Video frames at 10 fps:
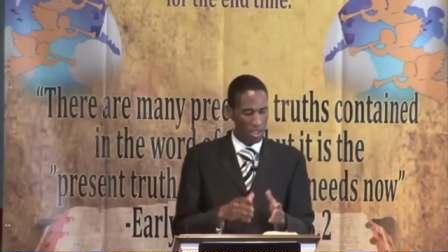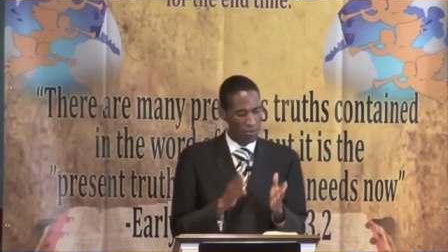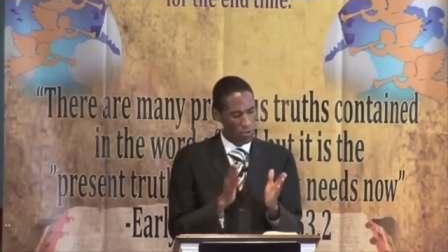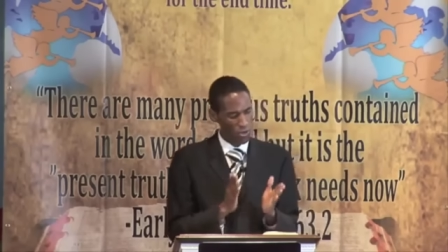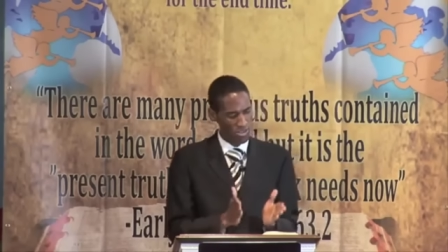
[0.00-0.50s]

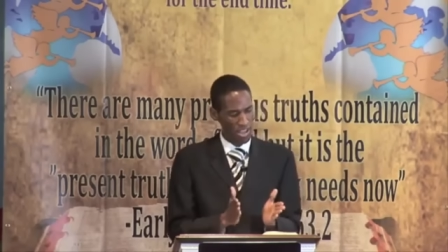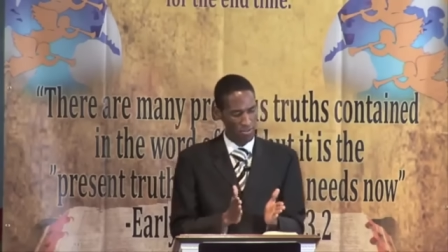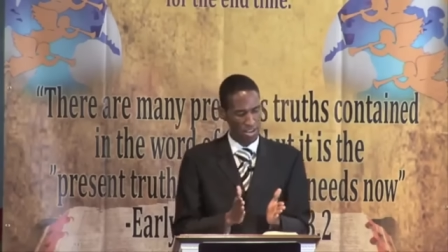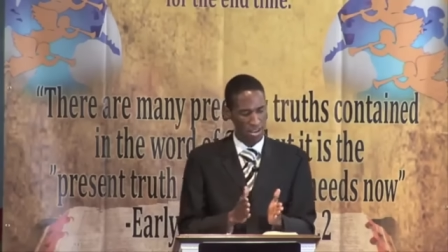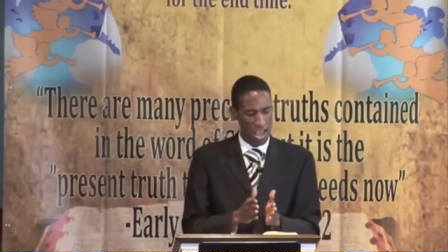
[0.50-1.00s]
verse
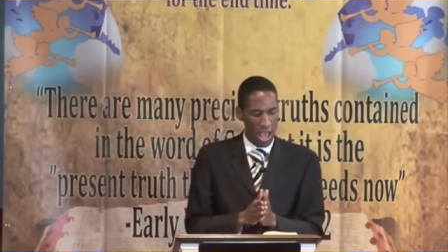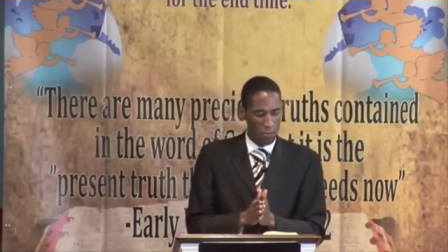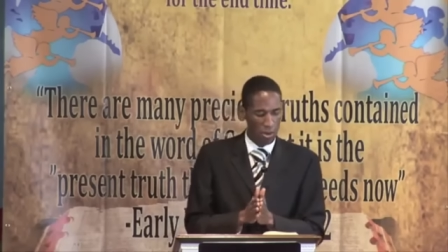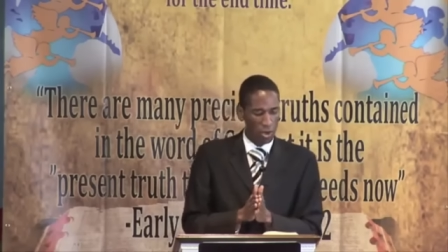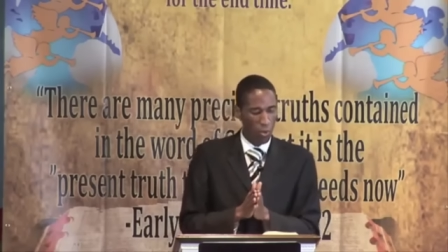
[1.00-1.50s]
7,
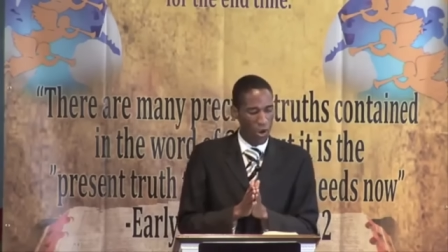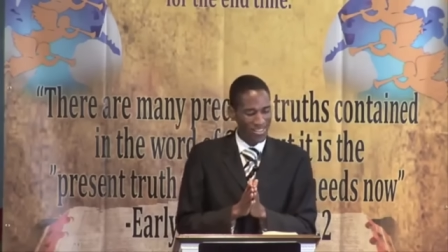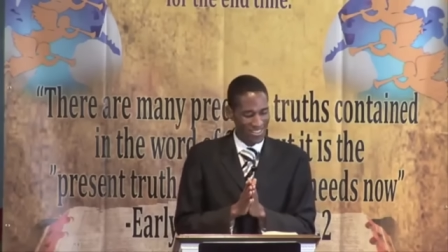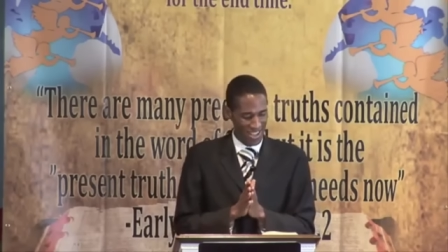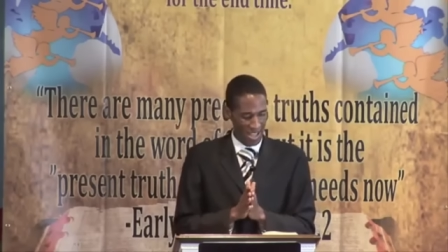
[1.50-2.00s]
But
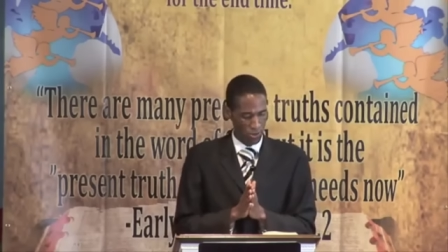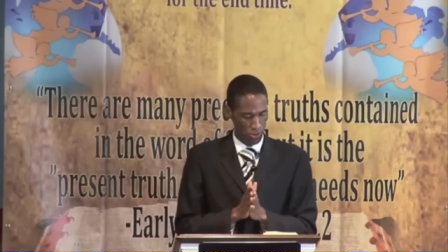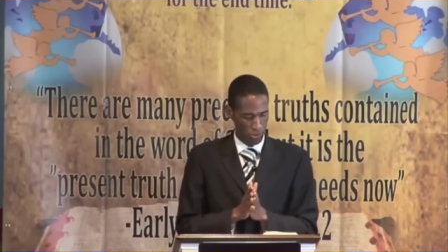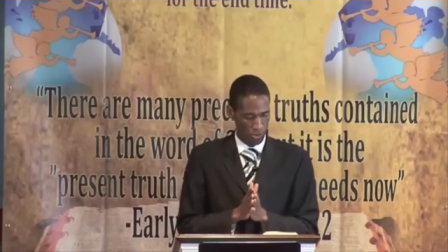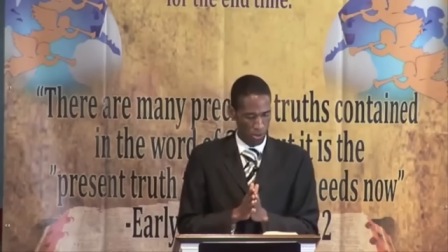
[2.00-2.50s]
what
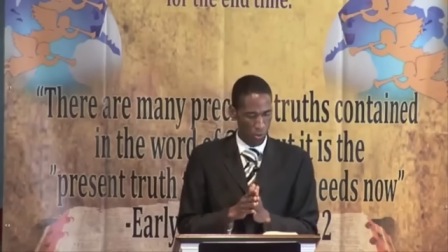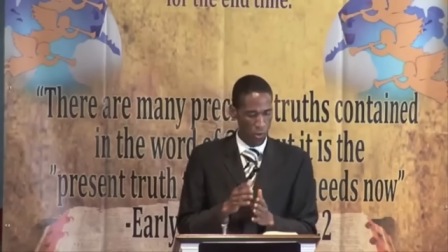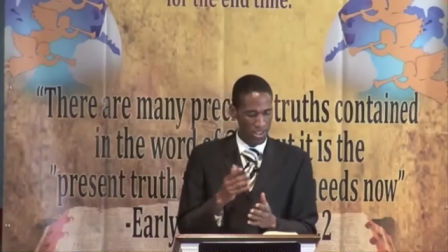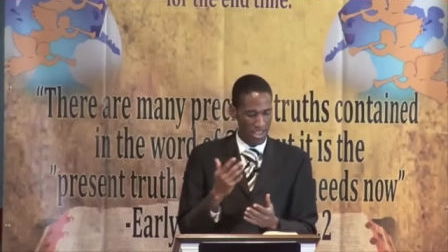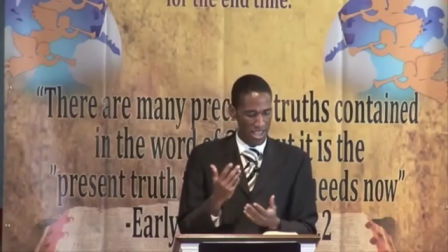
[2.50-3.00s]
things
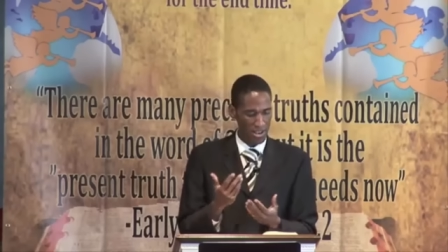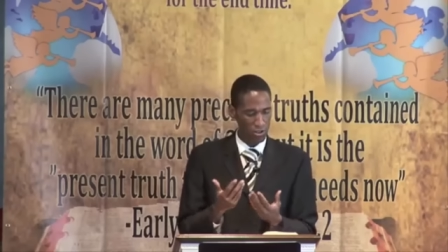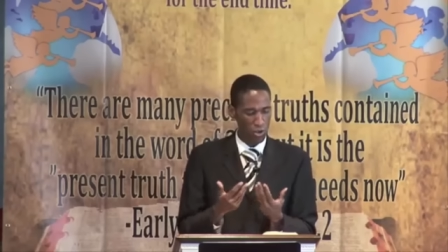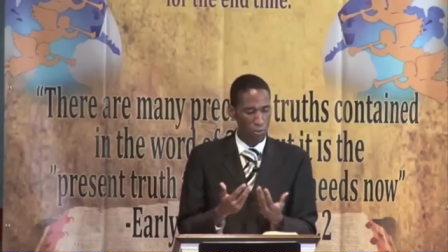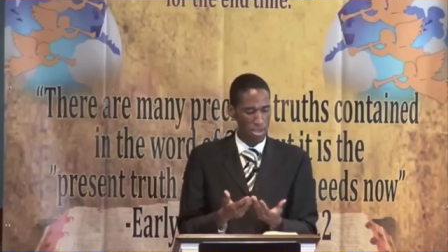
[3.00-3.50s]
were gained
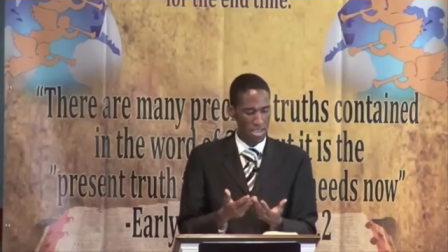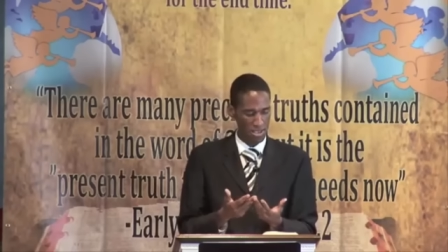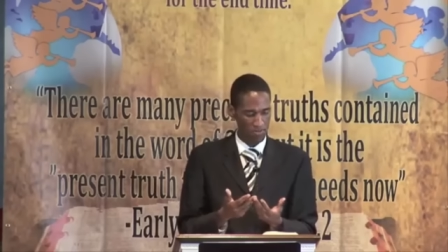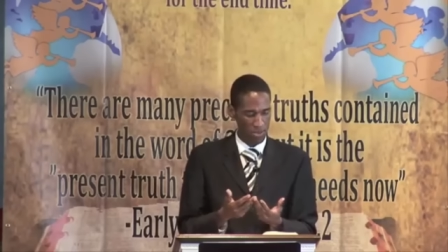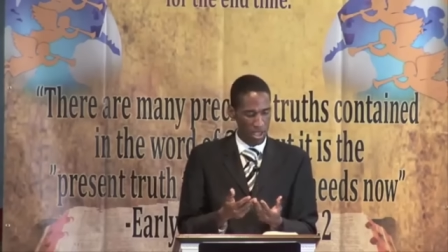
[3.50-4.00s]
to
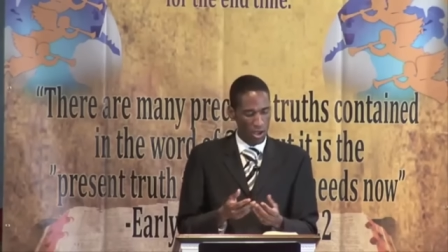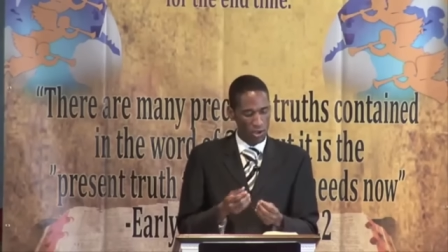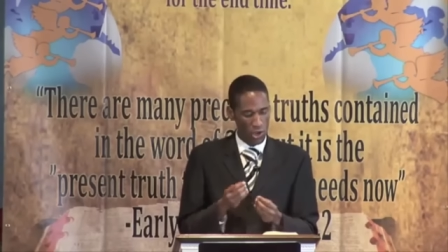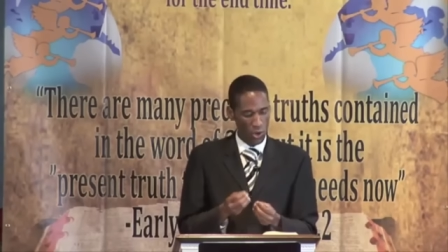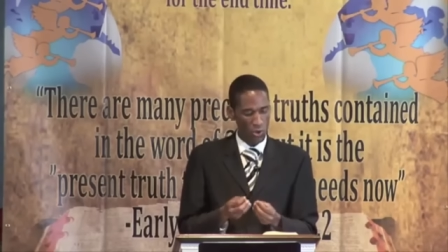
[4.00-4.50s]
me,
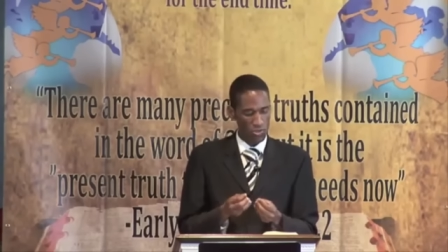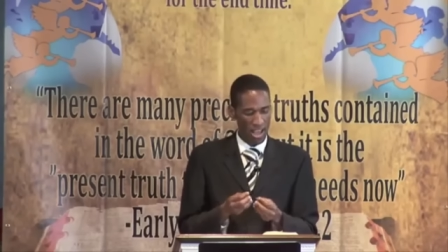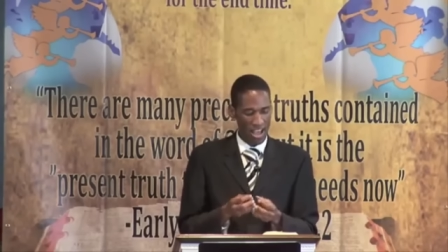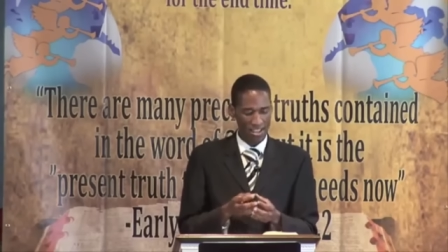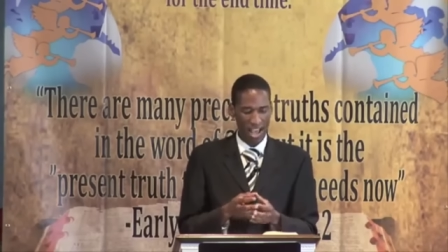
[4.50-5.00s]
those
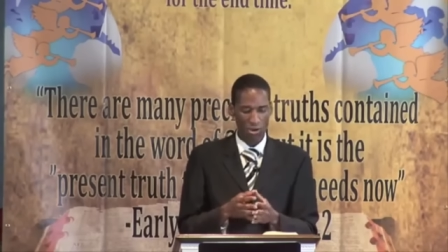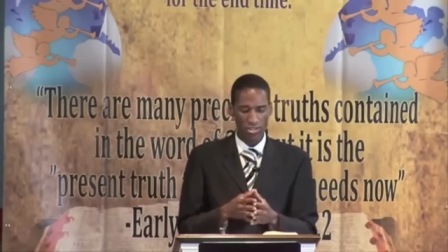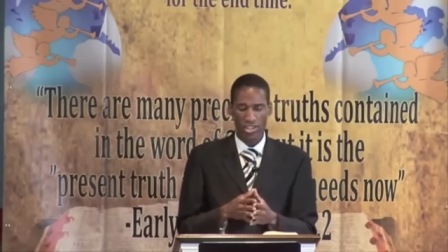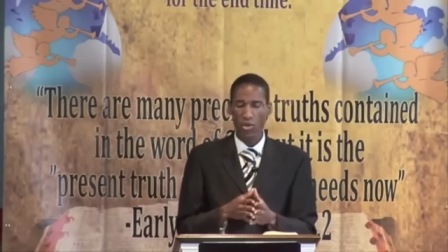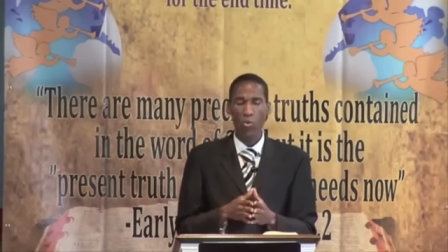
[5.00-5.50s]
I
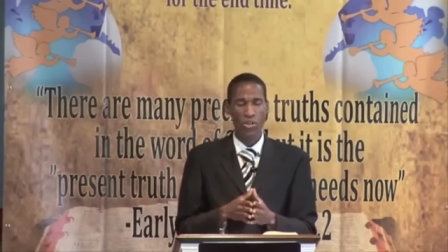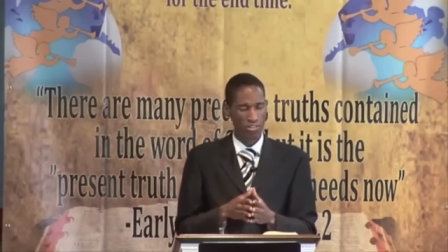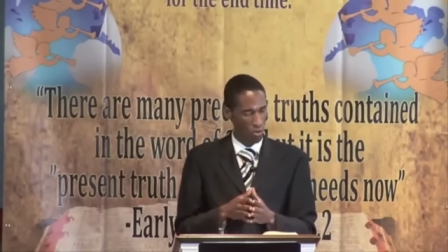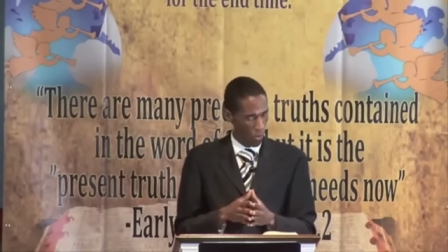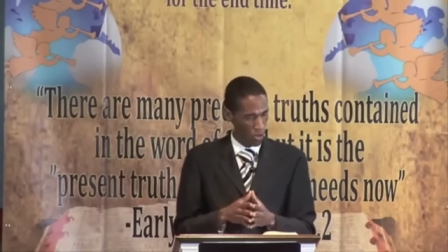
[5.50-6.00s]
counted, what's
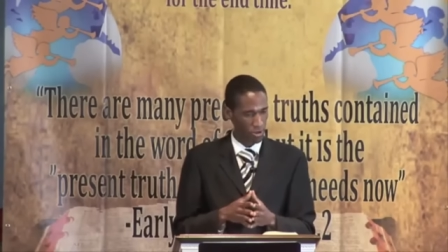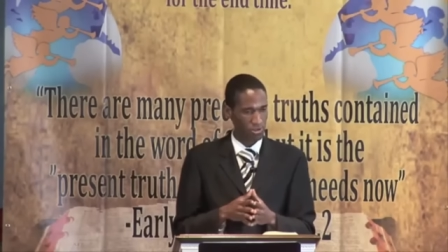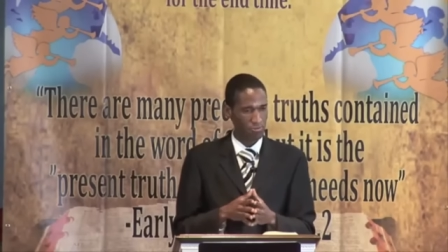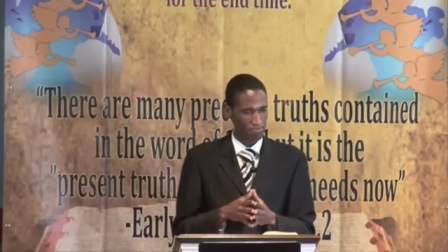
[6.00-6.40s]
the word?